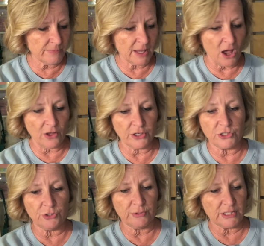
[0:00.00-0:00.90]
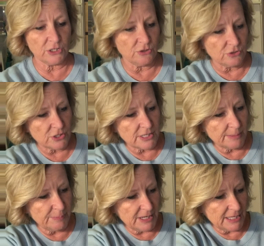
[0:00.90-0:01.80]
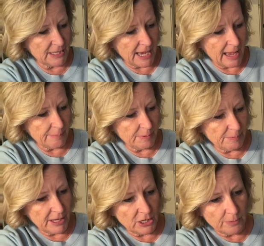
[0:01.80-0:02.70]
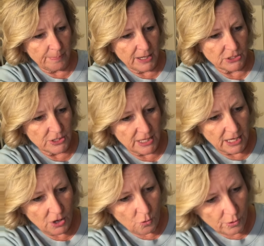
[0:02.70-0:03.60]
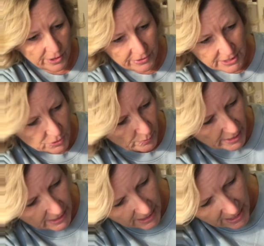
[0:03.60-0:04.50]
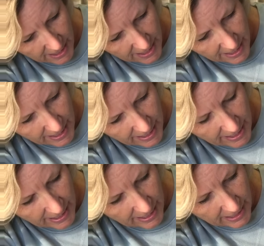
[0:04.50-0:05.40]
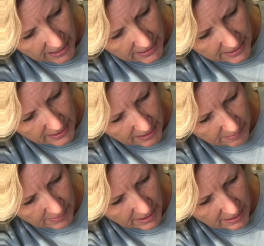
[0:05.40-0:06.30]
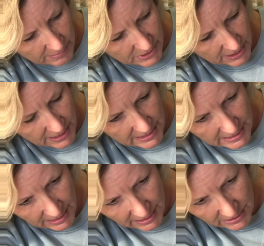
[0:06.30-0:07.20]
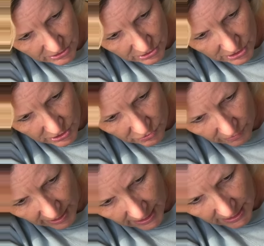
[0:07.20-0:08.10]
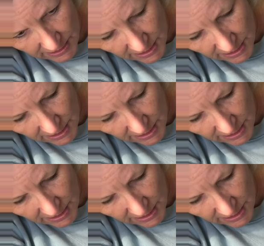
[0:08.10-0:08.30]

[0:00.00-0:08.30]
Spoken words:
all you do is you slip it in the Happy Planner punch thing, or this one. And I'm just going to set it so it's just right.